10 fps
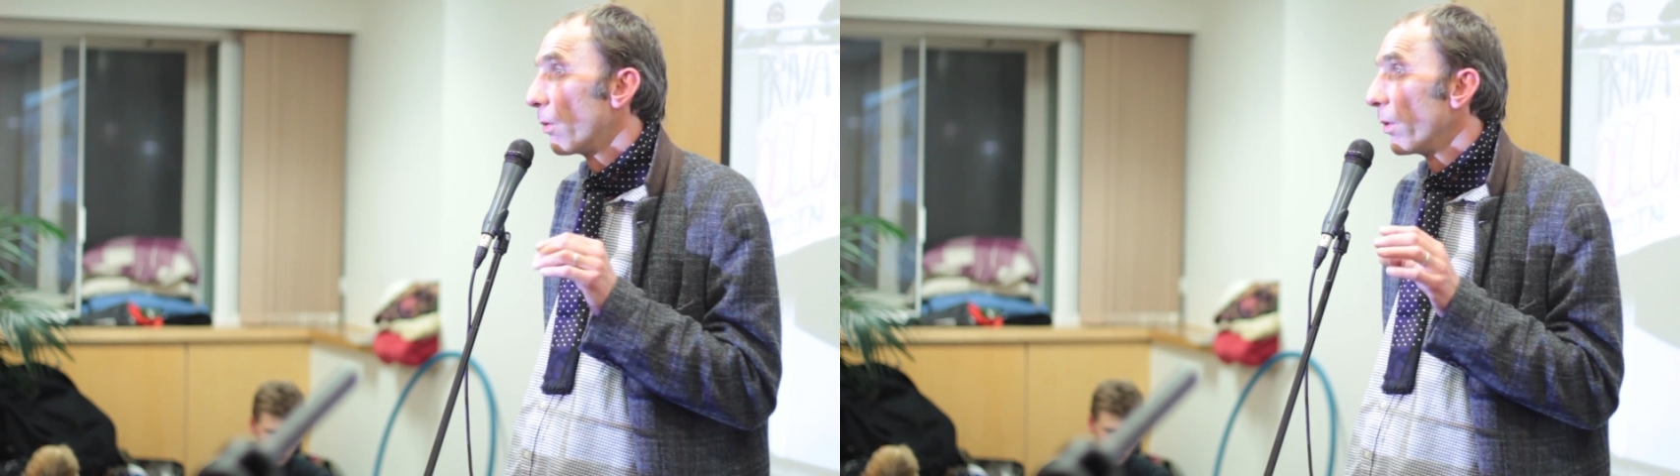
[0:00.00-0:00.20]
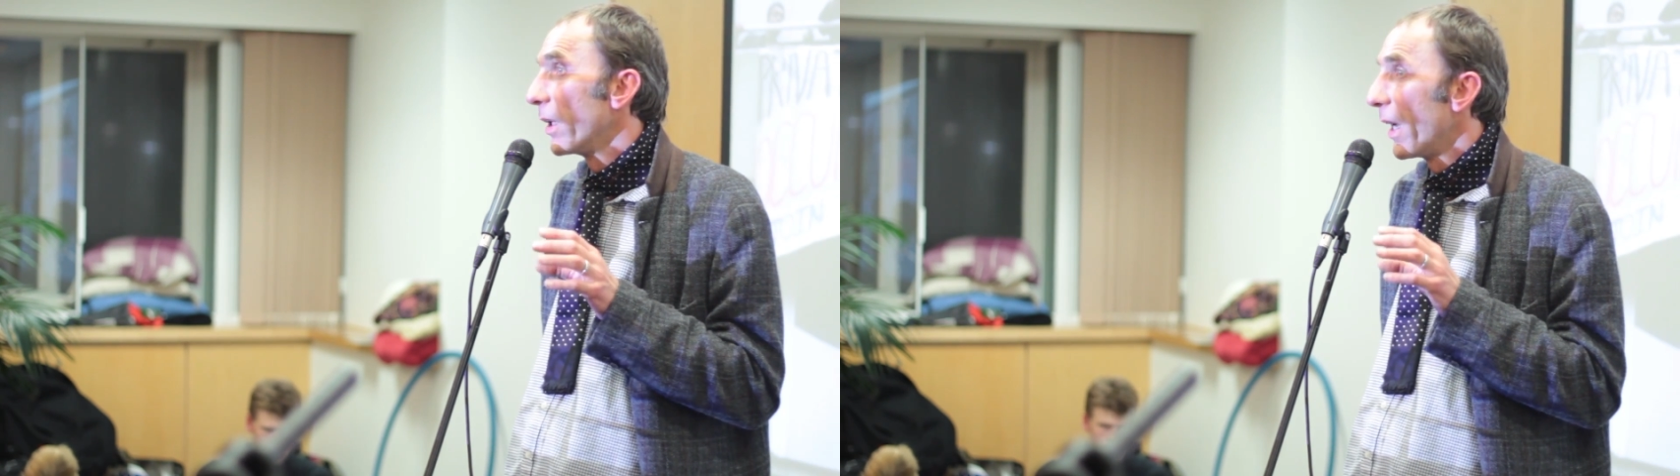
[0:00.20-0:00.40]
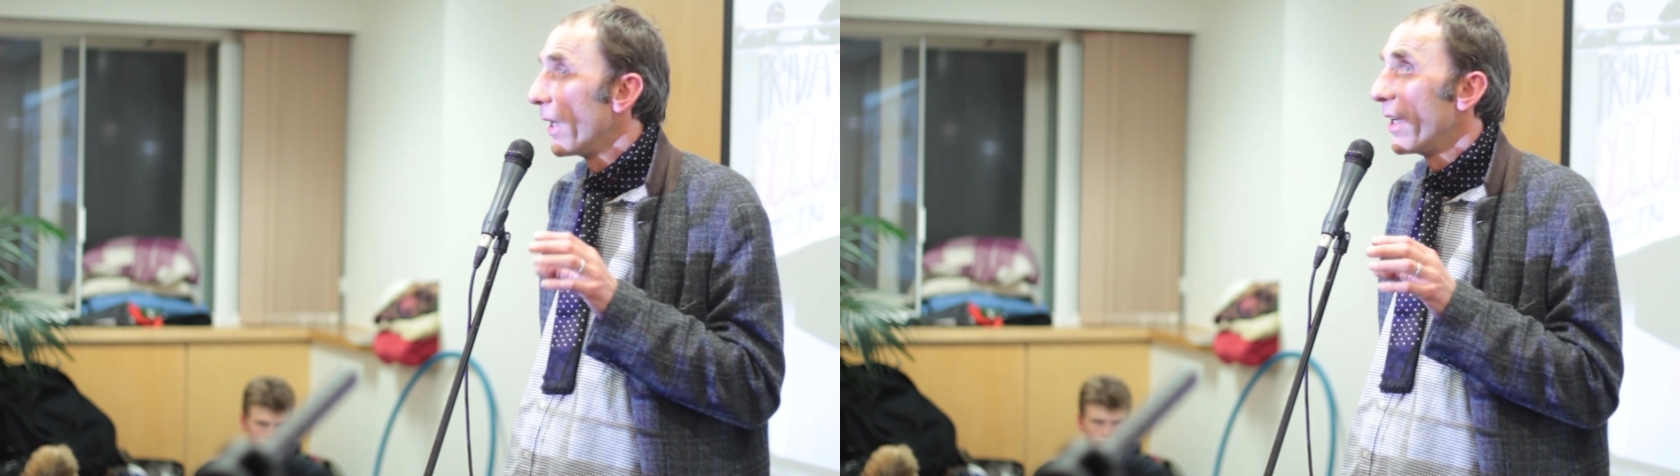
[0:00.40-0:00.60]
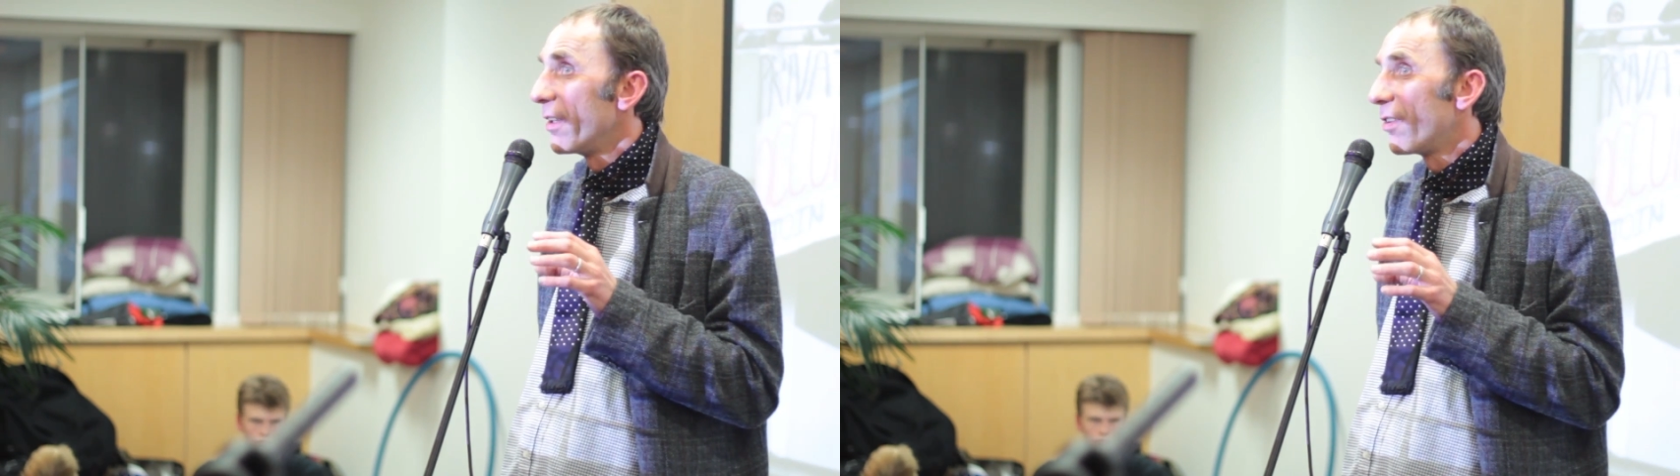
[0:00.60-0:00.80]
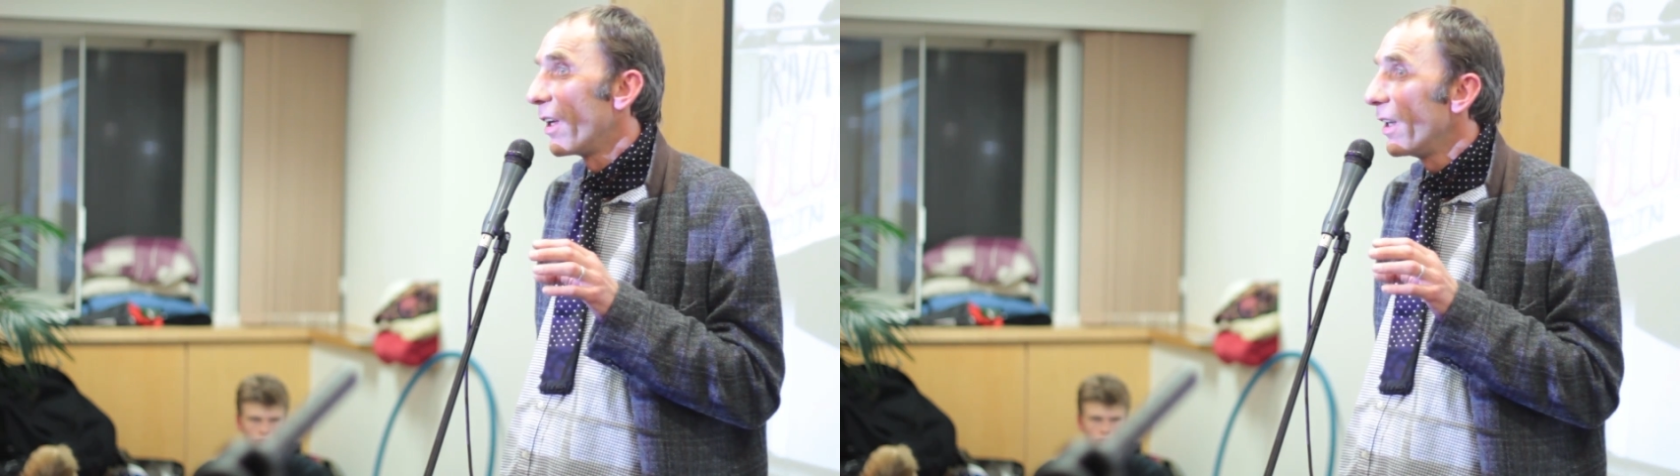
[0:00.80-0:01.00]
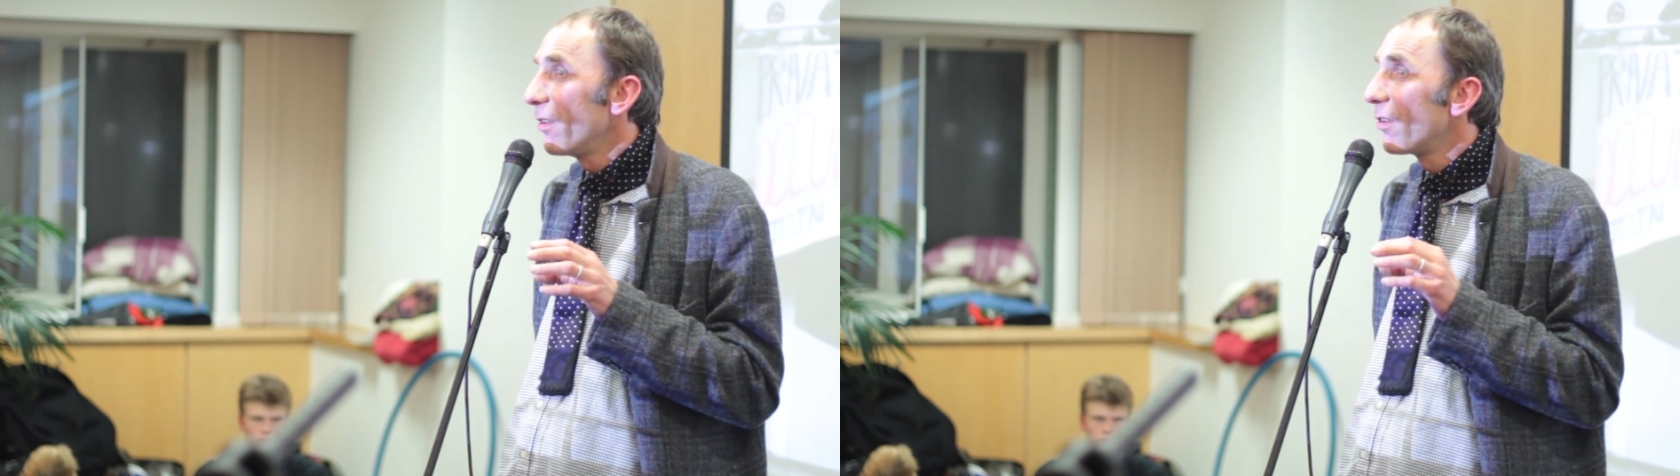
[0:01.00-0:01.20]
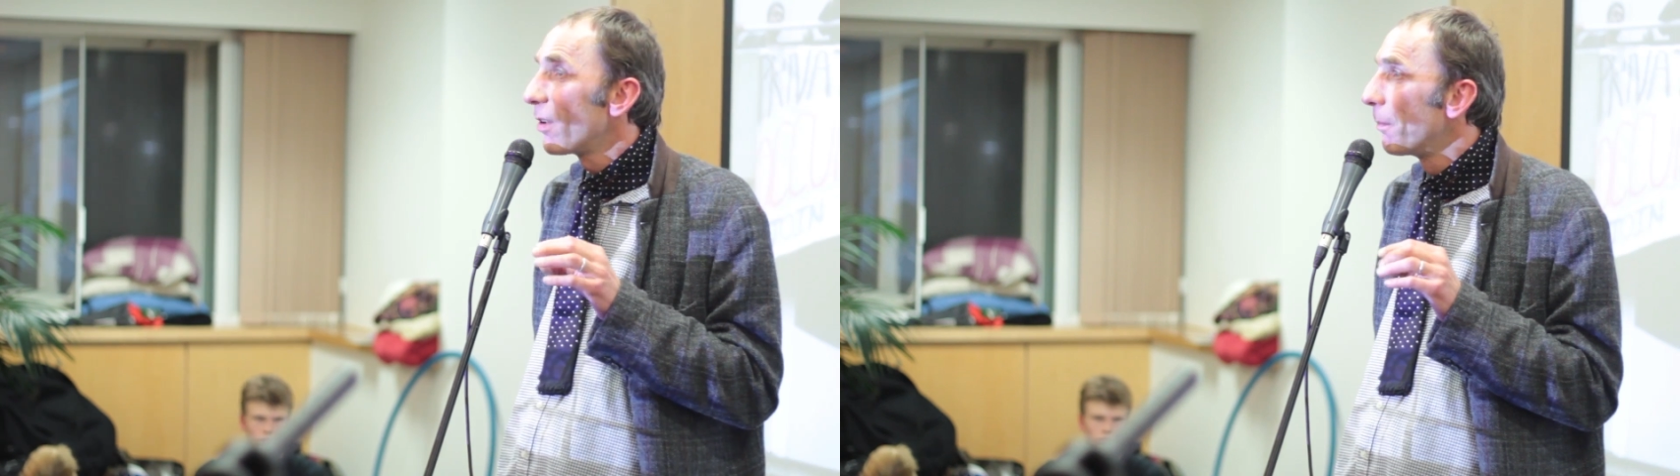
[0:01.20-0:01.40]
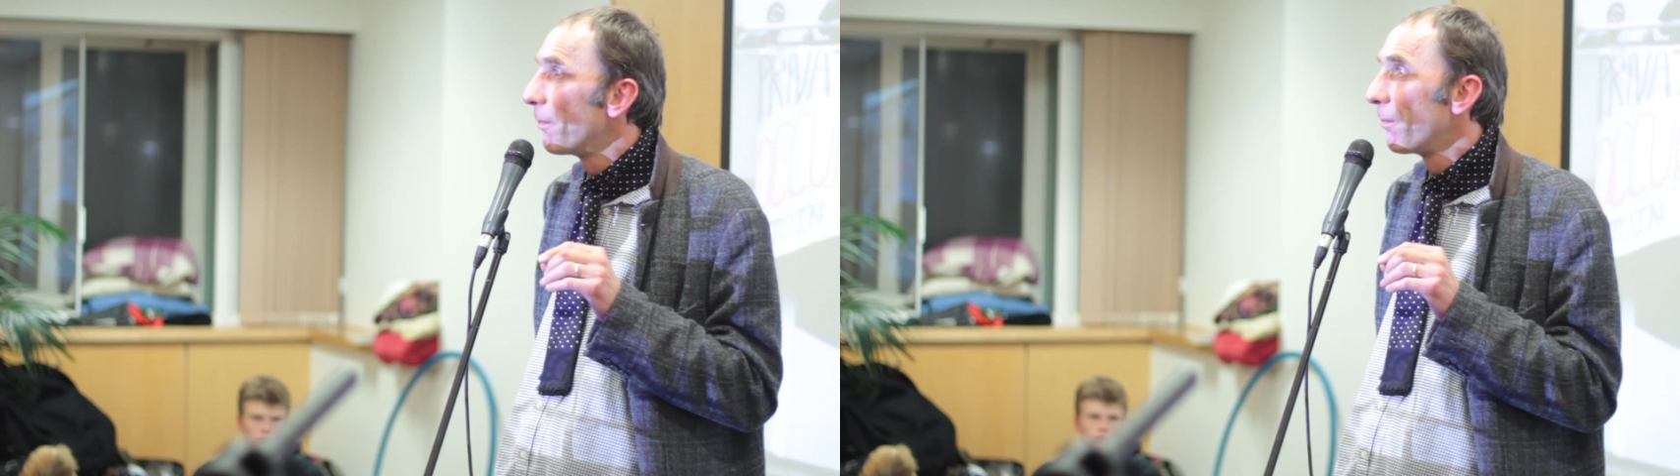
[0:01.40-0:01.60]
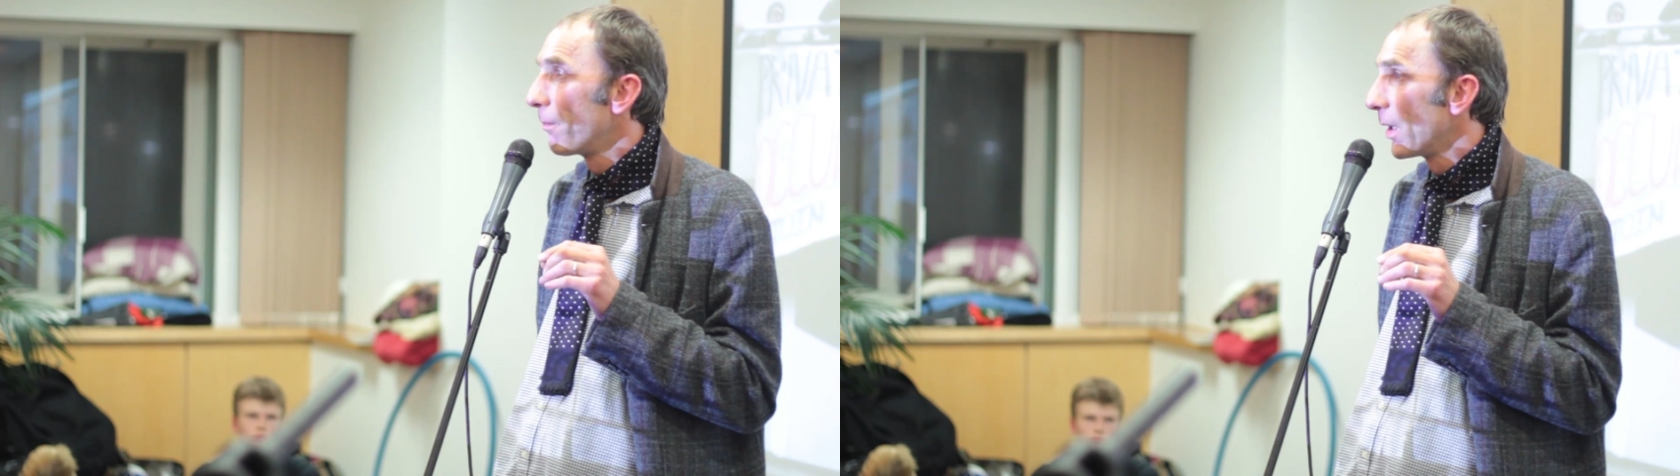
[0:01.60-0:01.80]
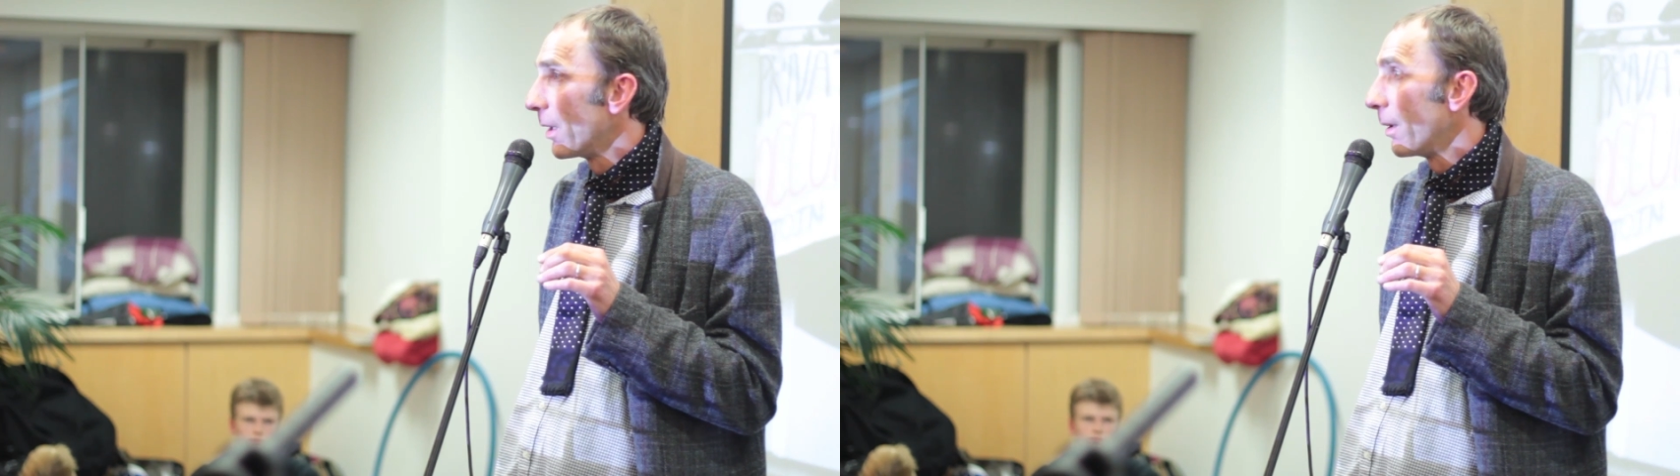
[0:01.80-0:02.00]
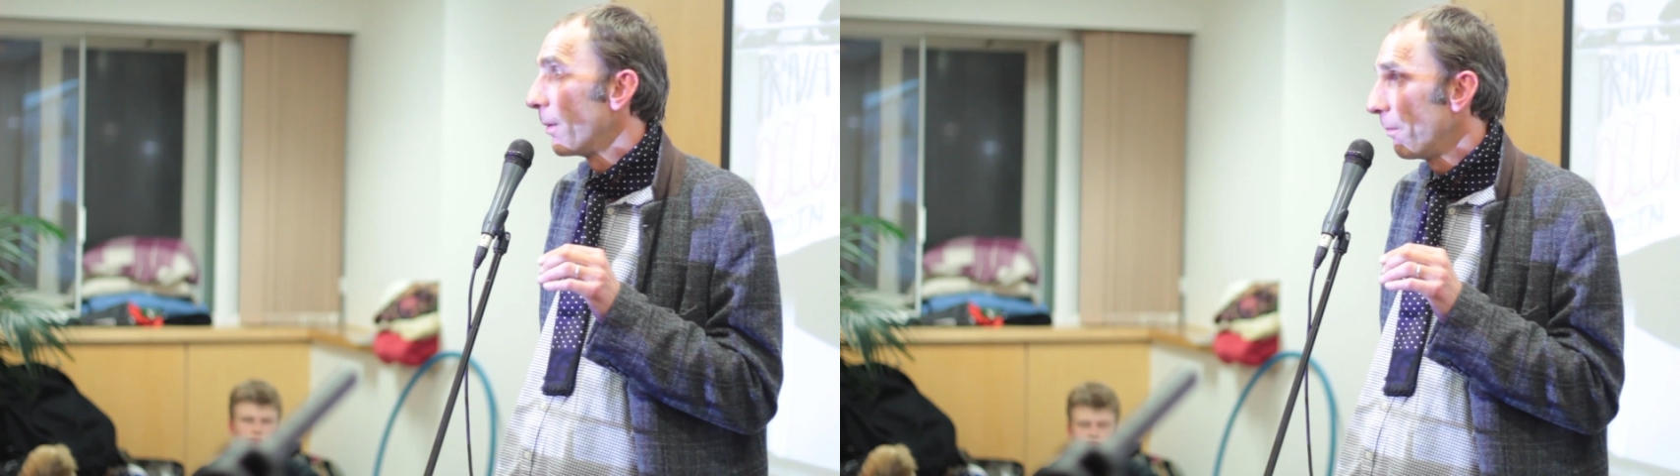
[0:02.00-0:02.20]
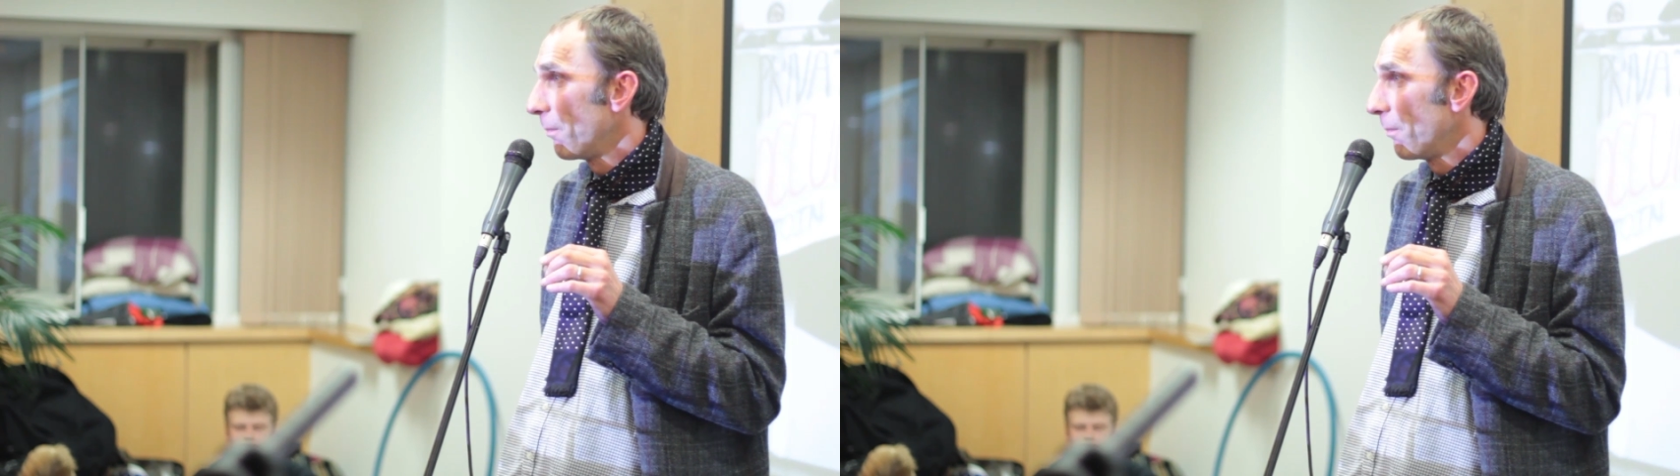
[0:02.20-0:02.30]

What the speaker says: called the NSS, yeah?